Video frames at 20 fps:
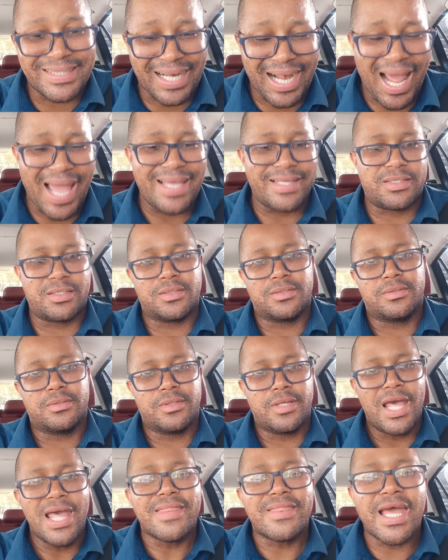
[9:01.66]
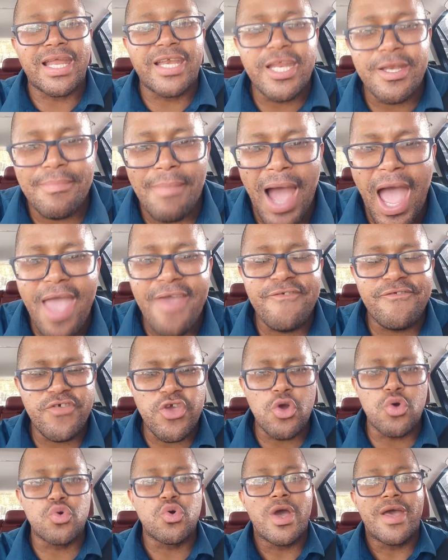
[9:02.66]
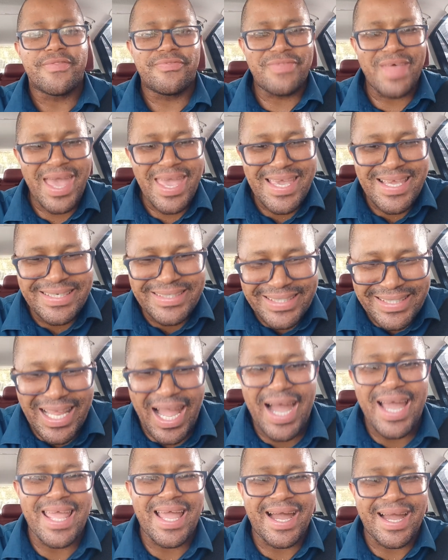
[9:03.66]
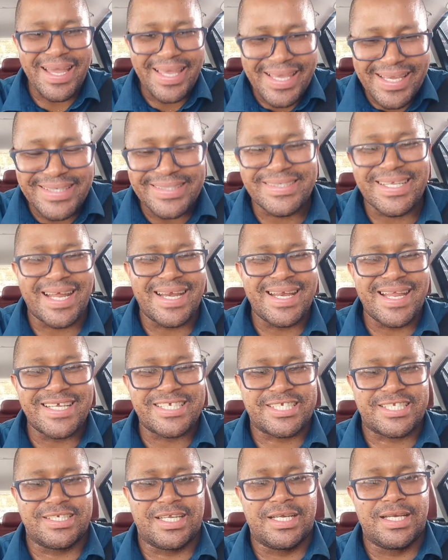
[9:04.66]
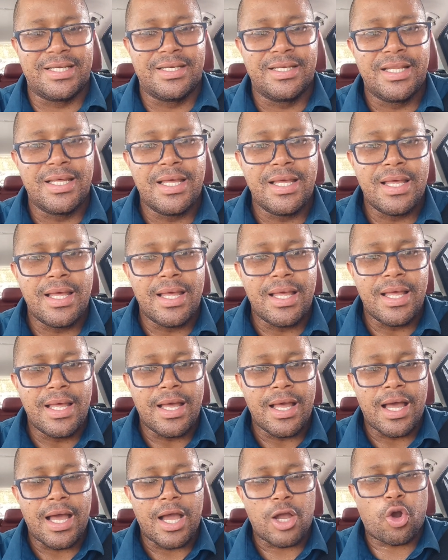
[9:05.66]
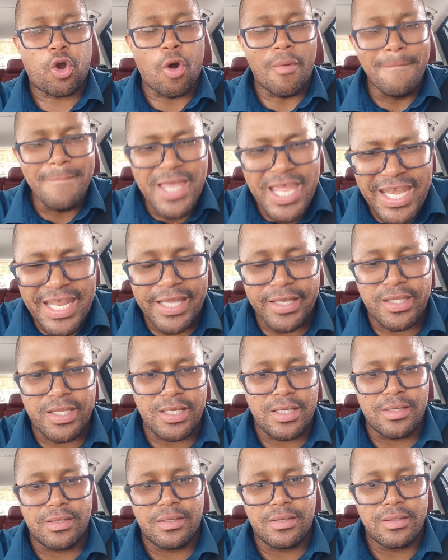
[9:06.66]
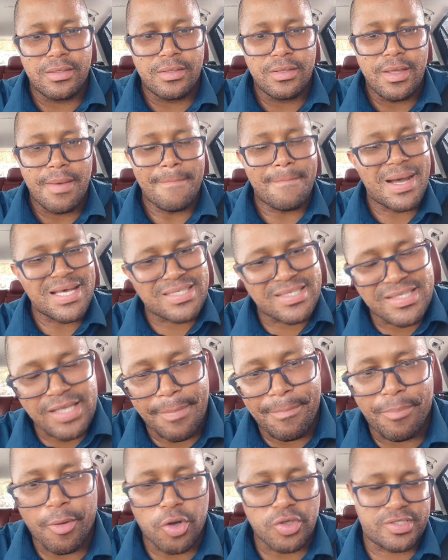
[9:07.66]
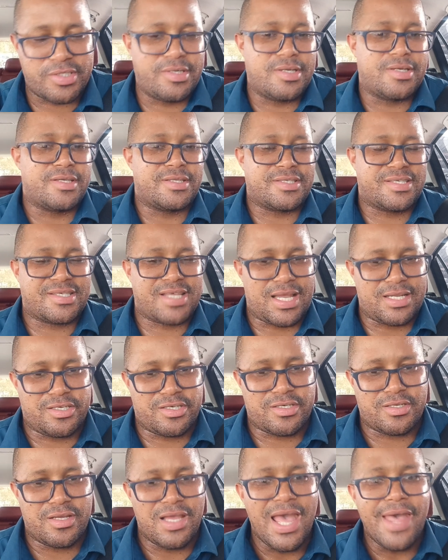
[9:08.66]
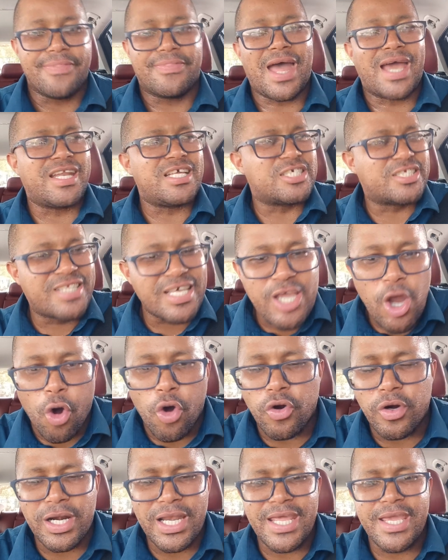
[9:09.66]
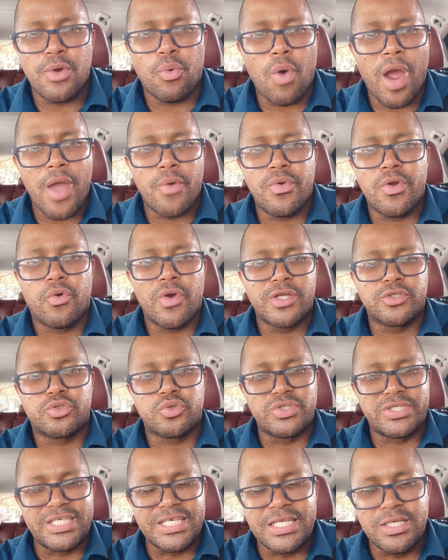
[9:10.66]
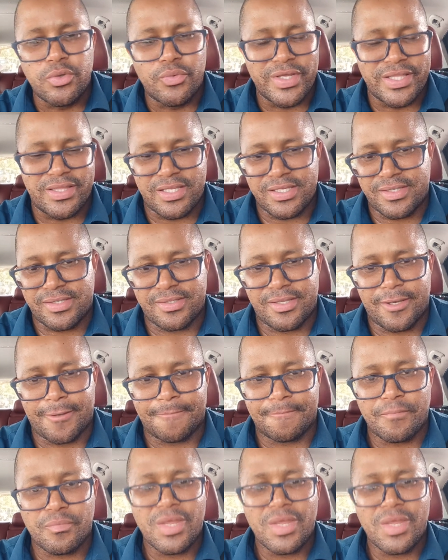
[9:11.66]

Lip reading: tried, then in my view, the entire international community must support such. That is the only way we're going to deal with this thing.